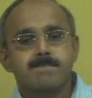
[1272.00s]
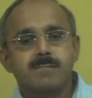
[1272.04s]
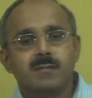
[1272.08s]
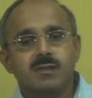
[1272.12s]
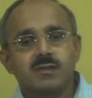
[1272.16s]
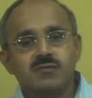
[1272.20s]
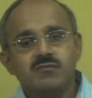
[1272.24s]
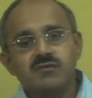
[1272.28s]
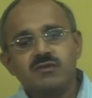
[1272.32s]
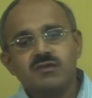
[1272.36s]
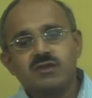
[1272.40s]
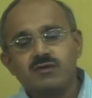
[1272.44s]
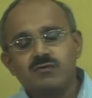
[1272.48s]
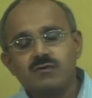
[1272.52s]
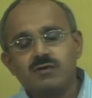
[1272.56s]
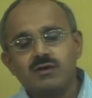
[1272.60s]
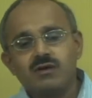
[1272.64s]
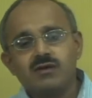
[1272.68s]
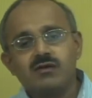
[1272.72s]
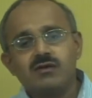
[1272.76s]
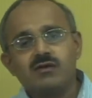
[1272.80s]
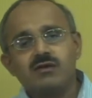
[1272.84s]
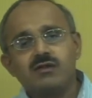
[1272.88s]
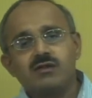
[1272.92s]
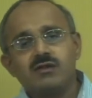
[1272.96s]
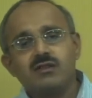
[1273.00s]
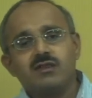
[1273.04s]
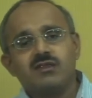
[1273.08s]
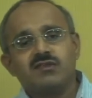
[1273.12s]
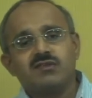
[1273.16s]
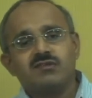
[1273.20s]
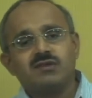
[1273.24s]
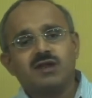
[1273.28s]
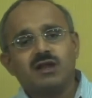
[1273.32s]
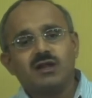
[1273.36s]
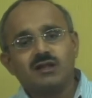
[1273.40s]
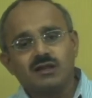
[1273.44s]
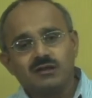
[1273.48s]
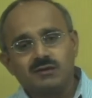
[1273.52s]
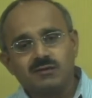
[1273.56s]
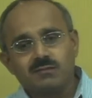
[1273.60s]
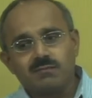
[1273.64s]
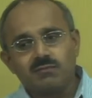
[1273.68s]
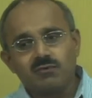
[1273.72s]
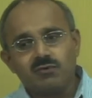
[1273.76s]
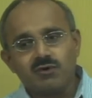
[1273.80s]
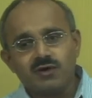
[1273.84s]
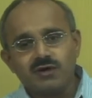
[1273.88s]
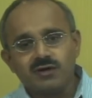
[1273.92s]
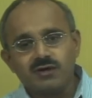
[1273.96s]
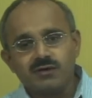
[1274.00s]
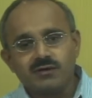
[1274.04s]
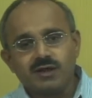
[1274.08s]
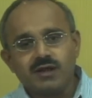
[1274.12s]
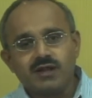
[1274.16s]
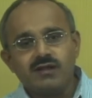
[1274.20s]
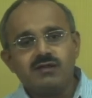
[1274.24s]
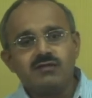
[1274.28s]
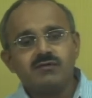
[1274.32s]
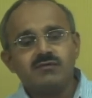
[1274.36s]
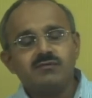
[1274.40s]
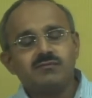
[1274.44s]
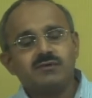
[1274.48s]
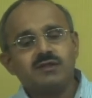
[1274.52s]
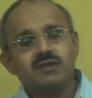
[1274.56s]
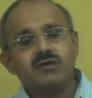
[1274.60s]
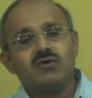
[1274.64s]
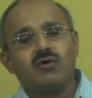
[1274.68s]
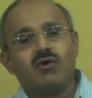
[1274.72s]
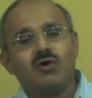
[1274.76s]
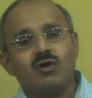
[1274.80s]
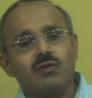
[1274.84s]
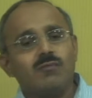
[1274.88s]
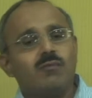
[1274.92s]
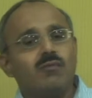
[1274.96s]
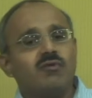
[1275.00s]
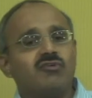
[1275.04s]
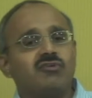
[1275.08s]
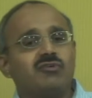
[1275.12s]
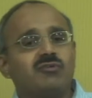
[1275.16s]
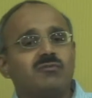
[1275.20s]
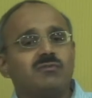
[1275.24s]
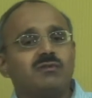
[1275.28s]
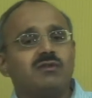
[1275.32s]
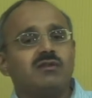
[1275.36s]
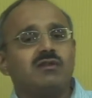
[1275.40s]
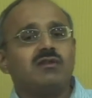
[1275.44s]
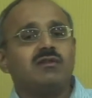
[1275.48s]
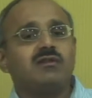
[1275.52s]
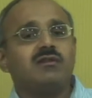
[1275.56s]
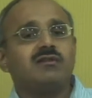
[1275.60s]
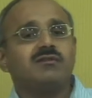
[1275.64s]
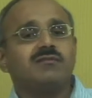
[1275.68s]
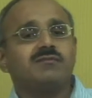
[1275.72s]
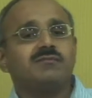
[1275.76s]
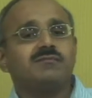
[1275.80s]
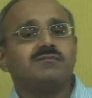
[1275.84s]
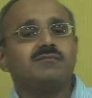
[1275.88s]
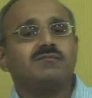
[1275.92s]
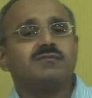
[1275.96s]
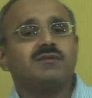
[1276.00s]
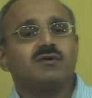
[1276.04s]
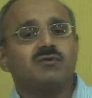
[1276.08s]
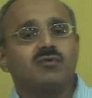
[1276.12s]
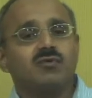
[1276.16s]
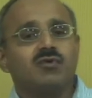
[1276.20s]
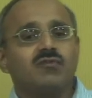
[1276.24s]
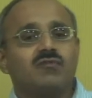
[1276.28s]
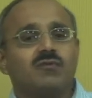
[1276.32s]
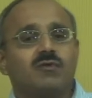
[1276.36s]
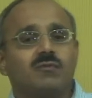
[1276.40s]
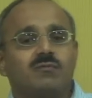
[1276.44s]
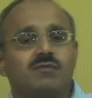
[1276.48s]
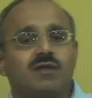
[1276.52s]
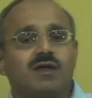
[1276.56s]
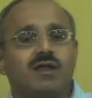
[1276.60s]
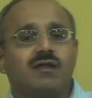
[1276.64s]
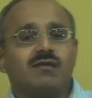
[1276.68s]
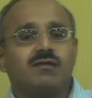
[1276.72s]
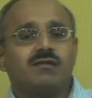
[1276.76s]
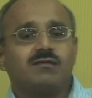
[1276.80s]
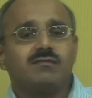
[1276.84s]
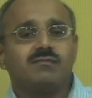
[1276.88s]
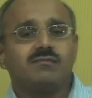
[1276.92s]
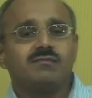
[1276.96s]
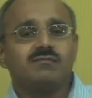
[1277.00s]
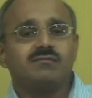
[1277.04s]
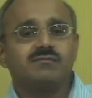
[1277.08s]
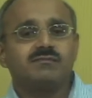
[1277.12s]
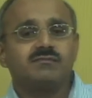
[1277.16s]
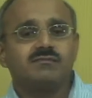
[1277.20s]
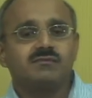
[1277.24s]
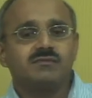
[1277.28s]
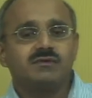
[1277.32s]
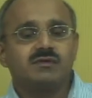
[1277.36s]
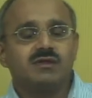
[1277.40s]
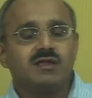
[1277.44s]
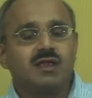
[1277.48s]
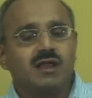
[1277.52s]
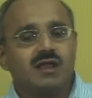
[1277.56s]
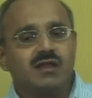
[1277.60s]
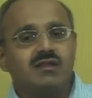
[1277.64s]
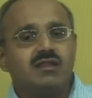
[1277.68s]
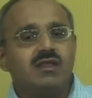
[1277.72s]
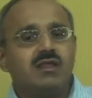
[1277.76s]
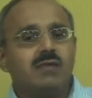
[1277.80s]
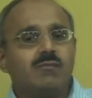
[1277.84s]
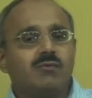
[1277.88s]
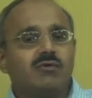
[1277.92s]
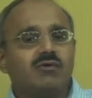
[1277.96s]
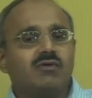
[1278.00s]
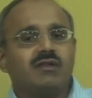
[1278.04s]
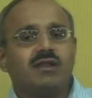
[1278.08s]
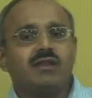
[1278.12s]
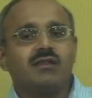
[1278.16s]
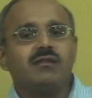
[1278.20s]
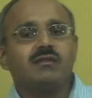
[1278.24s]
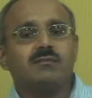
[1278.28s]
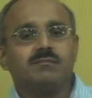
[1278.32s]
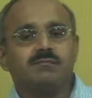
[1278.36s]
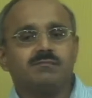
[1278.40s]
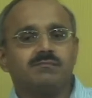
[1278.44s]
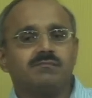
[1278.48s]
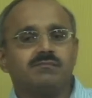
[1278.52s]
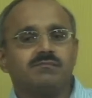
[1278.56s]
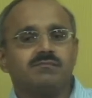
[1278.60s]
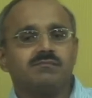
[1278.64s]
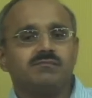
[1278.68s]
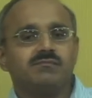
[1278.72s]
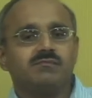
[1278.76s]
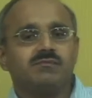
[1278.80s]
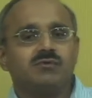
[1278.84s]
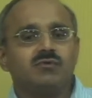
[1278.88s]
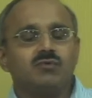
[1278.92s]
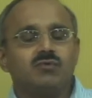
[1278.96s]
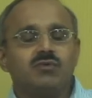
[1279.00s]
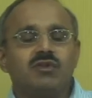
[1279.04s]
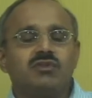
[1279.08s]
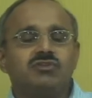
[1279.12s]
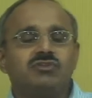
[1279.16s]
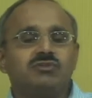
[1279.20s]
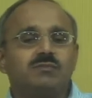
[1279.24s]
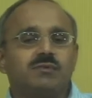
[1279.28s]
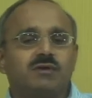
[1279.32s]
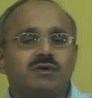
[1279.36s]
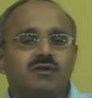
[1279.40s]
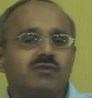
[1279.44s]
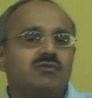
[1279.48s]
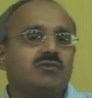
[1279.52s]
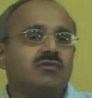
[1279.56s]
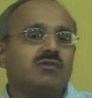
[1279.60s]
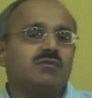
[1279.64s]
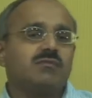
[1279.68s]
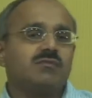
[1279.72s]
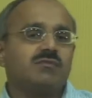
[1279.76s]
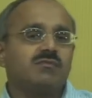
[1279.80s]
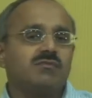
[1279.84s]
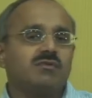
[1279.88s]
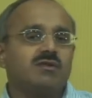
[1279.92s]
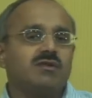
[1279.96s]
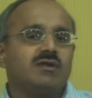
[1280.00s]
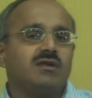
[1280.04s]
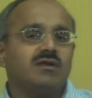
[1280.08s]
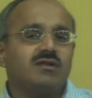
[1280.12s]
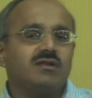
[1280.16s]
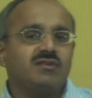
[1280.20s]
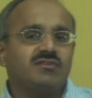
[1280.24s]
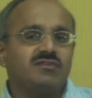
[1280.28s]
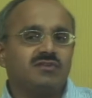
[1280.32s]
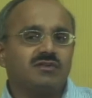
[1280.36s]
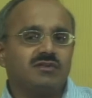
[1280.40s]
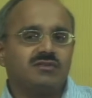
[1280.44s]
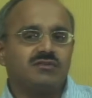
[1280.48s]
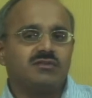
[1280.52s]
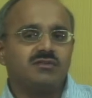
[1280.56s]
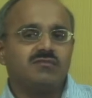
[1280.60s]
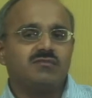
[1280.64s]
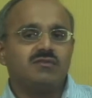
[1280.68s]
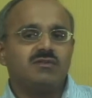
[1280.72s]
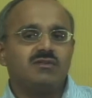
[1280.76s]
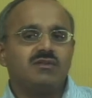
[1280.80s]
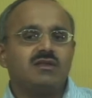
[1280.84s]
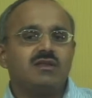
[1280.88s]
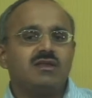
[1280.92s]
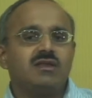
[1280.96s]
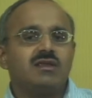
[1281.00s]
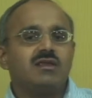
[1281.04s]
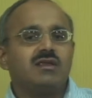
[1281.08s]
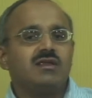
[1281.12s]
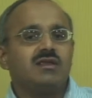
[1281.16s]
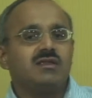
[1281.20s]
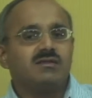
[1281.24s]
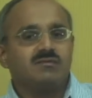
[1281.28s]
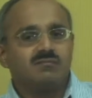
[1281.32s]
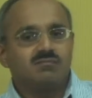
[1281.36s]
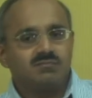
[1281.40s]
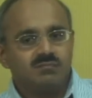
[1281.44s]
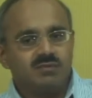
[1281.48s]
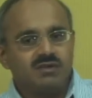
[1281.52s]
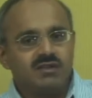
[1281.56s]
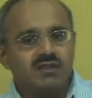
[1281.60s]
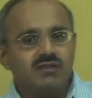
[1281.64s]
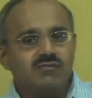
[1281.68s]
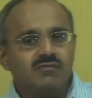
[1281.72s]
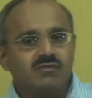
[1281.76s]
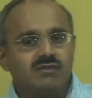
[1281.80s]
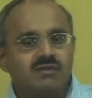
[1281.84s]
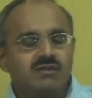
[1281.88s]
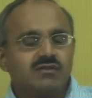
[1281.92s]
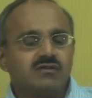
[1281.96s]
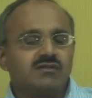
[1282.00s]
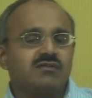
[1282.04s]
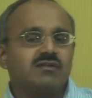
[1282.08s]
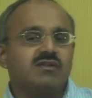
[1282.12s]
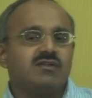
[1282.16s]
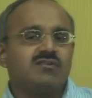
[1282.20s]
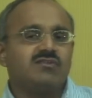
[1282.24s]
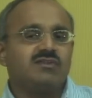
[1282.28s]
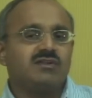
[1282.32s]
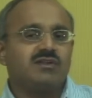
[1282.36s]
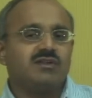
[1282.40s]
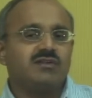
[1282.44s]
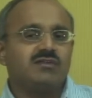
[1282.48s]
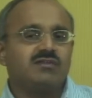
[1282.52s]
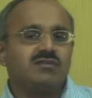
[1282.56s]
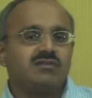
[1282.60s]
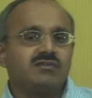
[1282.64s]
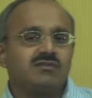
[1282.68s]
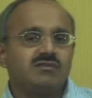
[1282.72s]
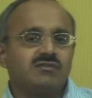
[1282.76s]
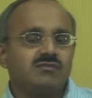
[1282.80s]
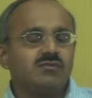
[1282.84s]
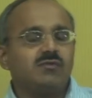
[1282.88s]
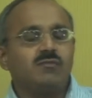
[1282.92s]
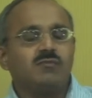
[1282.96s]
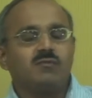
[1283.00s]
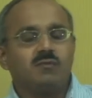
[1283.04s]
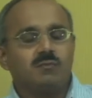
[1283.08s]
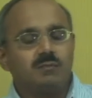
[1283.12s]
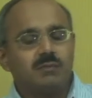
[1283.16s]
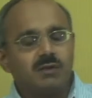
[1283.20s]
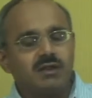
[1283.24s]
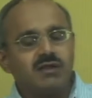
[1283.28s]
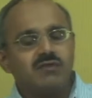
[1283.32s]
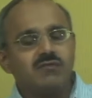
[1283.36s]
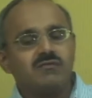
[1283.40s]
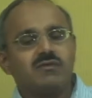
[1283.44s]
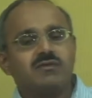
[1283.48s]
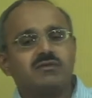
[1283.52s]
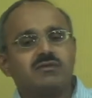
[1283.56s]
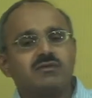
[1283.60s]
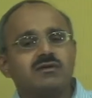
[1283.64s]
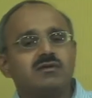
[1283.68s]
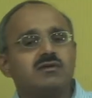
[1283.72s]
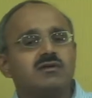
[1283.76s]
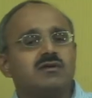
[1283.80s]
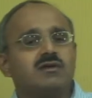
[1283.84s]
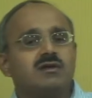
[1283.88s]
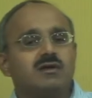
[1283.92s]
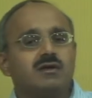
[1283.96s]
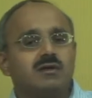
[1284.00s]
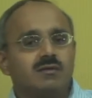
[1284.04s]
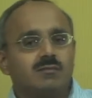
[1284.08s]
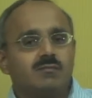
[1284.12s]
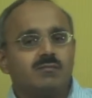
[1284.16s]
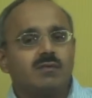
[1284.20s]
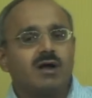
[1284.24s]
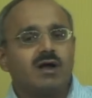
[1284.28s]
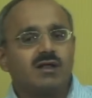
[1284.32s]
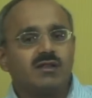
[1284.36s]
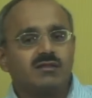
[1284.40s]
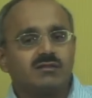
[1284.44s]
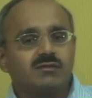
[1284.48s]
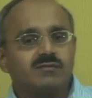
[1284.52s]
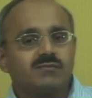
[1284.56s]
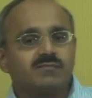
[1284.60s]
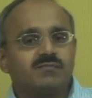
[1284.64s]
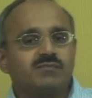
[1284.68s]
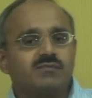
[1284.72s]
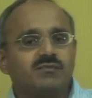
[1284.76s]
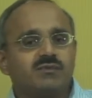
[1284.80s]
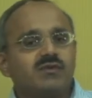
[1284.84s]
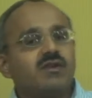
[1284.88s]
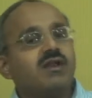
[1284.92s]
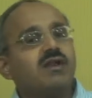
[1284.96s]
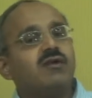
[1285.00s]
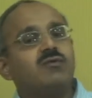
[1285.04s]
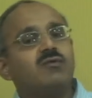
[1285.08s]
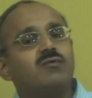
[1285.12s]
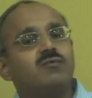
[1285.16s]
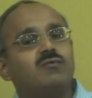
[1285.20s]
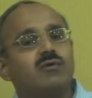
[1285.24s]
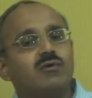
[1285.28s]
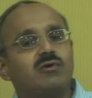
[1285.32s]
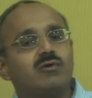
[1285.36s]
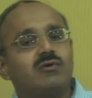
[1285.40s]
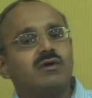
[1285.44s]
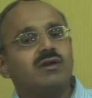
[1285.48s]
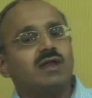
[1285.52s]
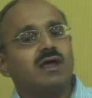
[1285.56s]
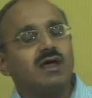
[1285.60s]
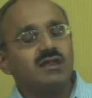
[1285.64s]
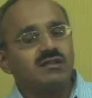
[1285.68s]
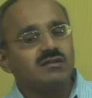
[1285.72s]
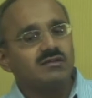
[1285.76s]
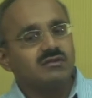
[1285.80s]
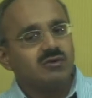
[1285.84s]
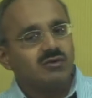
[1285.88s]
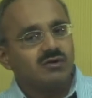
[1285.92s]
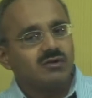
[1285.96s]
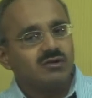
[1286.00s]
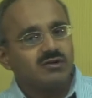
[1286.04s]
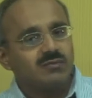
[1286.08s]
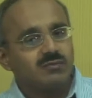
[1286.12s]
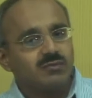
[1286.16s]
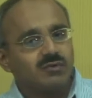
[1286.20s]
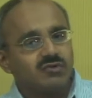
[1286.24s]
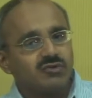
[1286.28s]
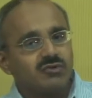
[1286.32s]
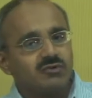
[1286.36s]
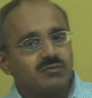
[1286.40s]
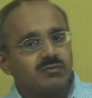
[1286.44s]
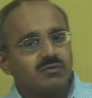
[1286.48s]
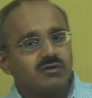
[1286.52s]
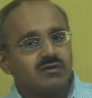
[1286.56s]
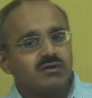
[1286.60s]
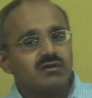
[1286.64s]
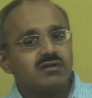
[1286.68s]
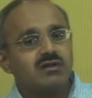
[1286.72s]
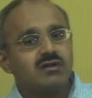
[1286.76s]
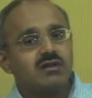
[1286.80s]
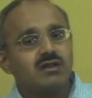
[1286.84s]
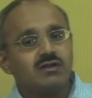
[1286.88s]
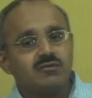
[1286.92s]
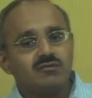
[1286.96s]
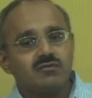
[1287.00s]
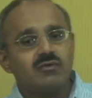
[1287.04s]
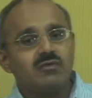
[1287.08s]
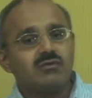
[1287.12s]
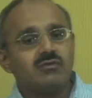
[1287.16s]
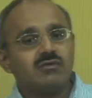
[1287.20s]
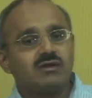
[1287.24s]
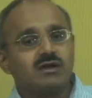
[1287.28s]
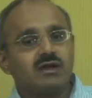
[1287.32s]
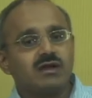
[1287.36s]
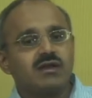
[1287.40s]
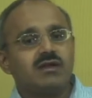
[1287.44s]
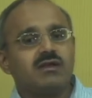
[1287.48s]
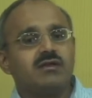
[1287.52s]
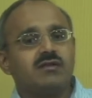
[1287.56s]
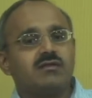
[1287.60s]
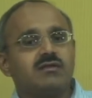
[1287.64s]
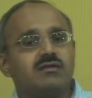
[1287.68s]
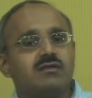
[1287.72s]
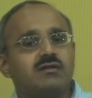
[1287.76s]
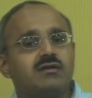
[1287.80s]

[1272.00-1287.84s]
We never start at the point and take all possible roads from that and keep on trying them to reach a particular destination. We begin with a destination, we begin with a path, try to follow it as long as possible, we are on the correct.